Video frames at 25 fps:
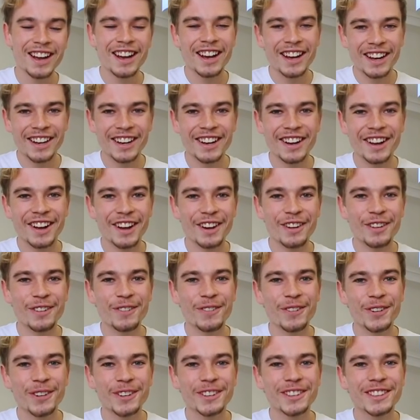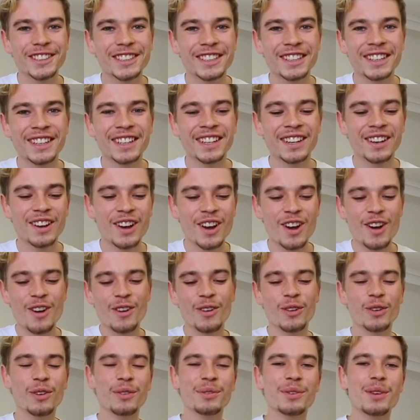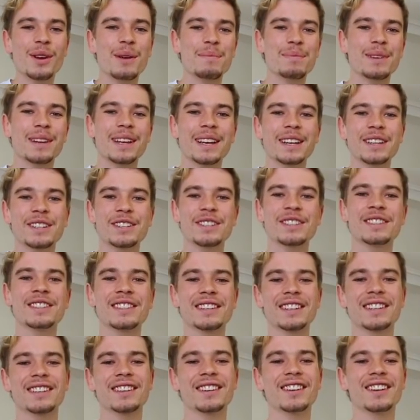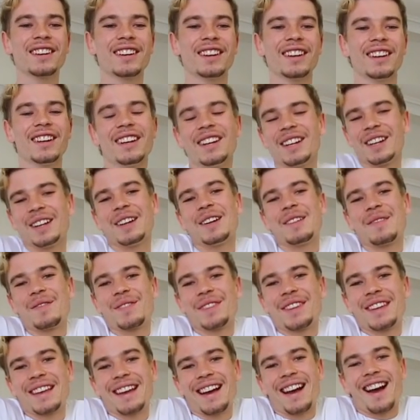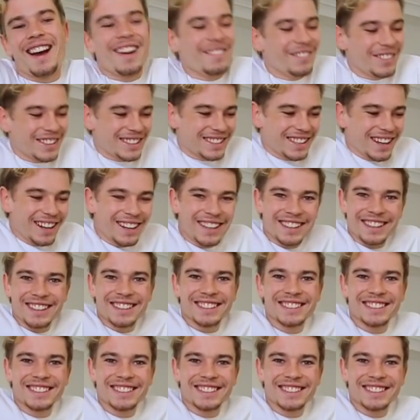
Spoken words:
And yeah, I look forward to seeing all of your applications, and I'm excited.